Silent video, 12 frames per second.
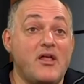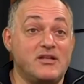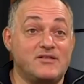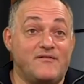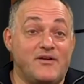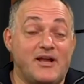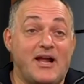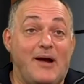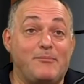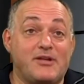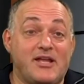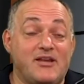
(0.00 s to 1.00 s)
It's a very
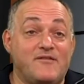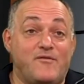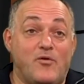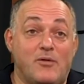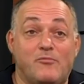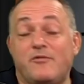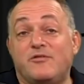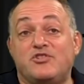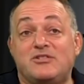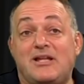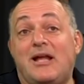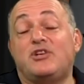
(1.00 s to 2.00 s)
complicated form. We were
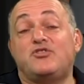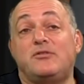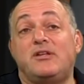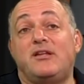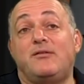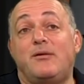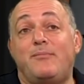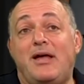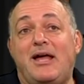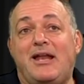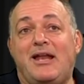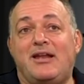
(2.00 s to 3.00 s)
just actually
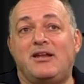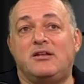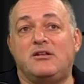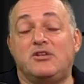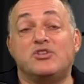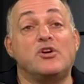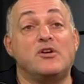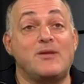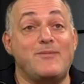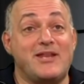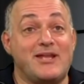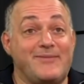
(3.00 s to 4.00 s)
at an attorney
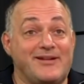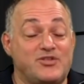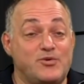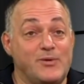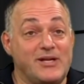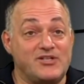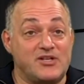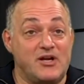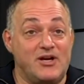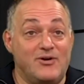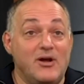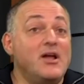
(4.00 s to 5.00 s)
meeting about 2 weeks
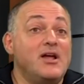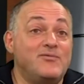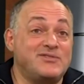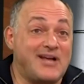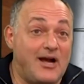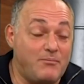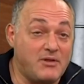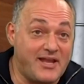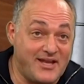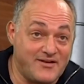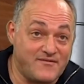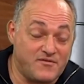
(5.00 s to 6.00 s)
ago. It was
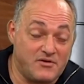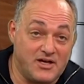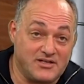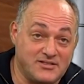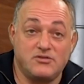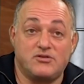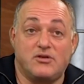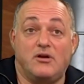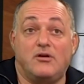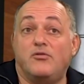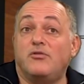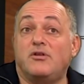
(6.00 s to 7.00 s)
complicated for us.
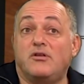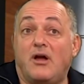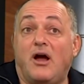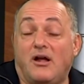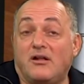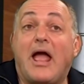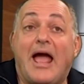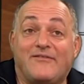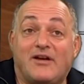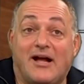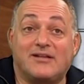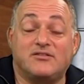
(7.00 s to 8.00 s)
So have
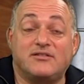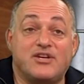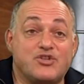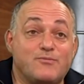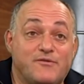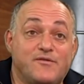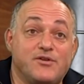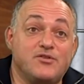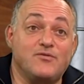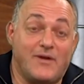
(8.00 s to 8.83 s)
a consultation before you do